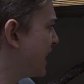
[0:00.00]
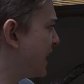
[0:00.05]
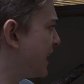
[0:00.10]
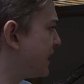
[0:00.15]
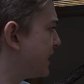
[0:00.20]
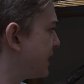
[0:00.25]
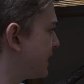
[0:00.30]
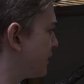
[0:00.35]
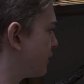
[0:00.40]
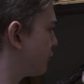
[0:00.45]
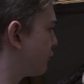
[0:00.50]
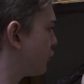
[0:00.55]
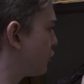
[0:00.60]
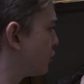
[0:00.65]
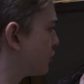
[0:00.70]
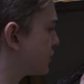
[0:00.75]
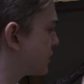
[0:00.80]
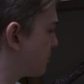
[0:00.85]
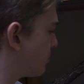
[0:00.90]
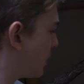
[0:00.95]
and then a
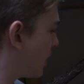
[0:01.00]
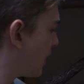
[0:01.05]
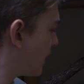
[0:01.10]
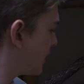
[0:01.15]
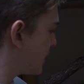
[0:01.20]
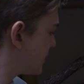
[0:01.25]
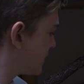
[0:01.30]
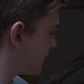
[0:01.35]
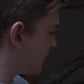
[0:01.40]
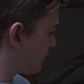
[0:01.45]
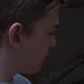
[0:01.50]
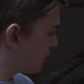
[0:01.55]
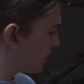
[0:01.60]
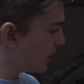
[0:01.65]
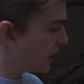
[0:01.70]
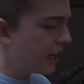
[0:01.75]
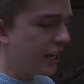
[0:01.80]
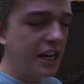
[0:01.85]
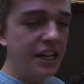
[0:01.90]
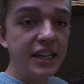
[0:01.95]
few supplies and
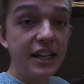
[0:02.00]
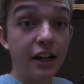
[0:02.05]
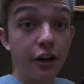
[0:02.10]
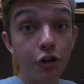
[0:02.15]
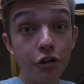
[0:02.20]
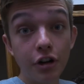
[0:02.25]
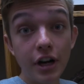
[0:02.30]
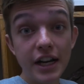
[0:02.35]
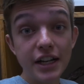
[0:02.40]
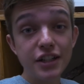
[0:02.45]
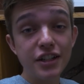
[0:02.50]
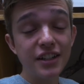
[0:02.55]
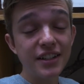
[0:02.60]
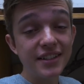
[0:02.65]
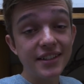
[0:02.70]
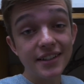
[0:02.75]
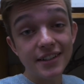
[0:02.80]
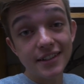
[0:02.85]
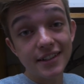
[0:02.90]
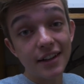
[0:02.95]

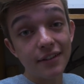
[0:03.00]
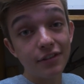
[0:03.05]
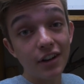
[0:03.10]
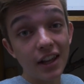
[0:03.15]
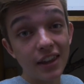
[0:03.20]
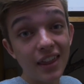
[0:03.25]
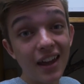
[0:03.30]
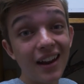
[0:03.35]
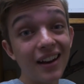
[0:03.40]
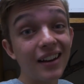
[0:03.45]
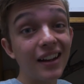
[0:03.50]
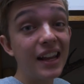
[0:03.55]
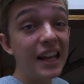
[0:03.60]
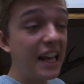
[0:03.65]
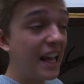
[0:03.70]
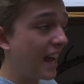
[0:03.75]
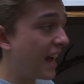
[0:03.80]
decorations and stuff like that.